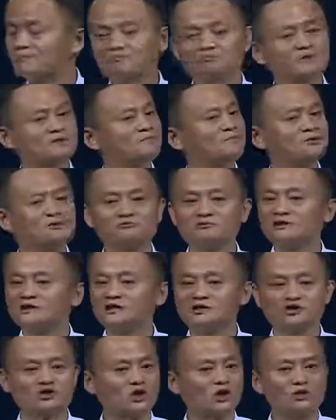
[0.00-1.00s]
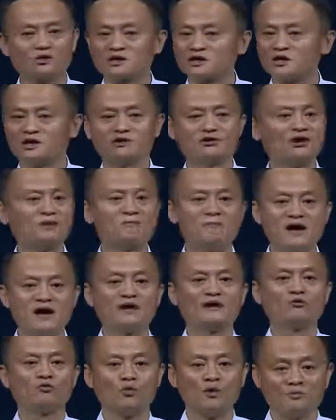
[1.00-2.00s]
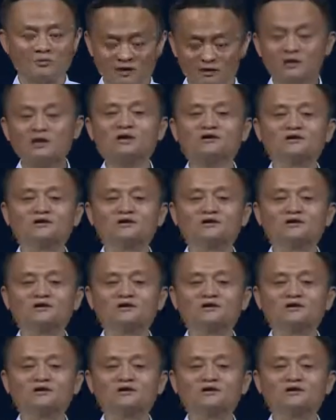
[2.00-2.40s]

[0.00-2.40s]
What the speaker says: People really don't care you're a man or woman.